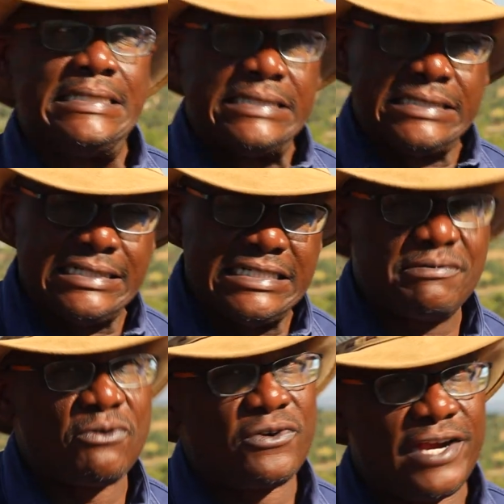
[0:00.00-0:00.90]
but
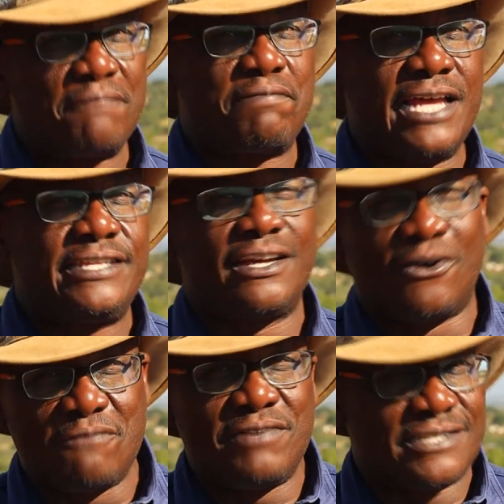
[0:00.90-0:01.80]
we're already planting a
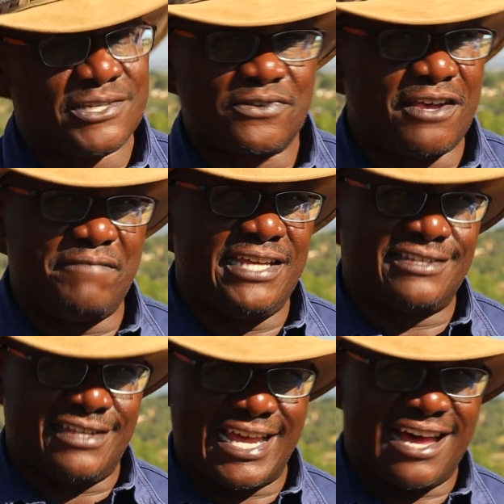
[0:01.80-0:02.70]
whole bunch of soya
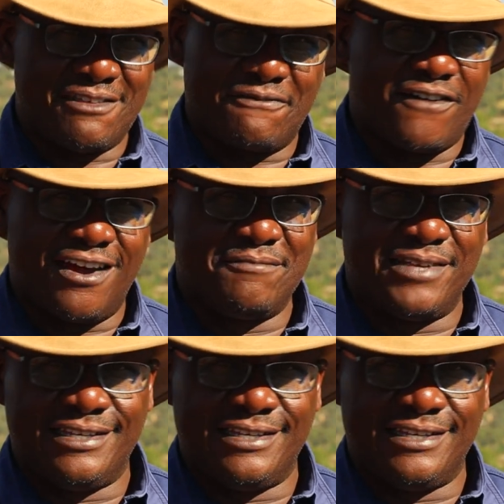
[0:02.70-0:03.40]
beans at the other farm,